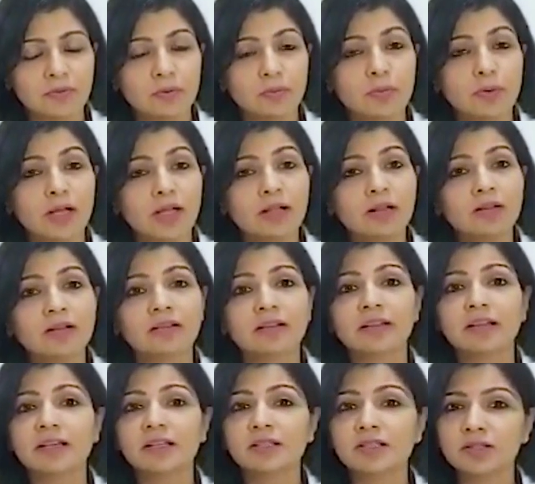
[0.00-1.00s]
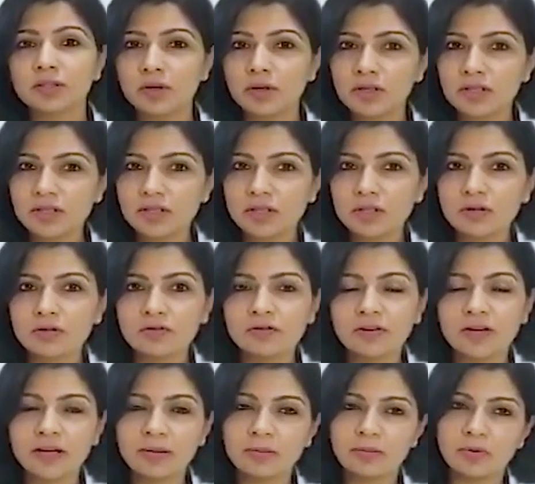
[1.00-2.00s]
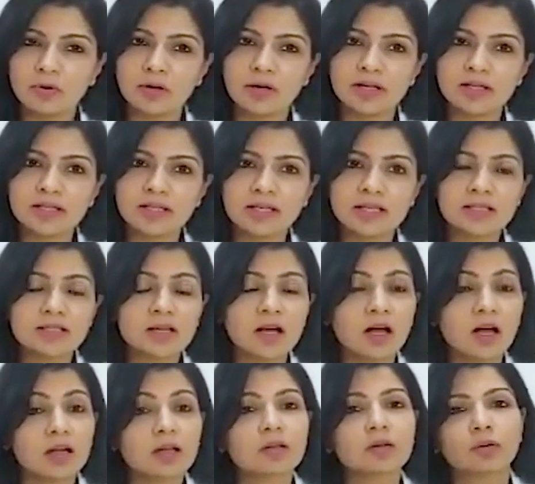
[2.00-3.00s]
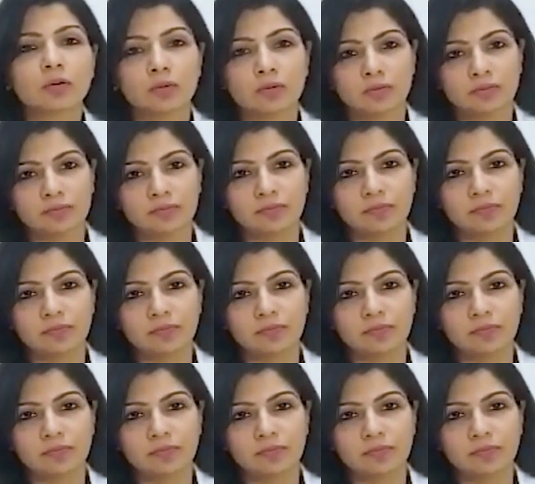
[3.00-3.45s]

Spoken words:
Well, the etiology of fibroids is unknown,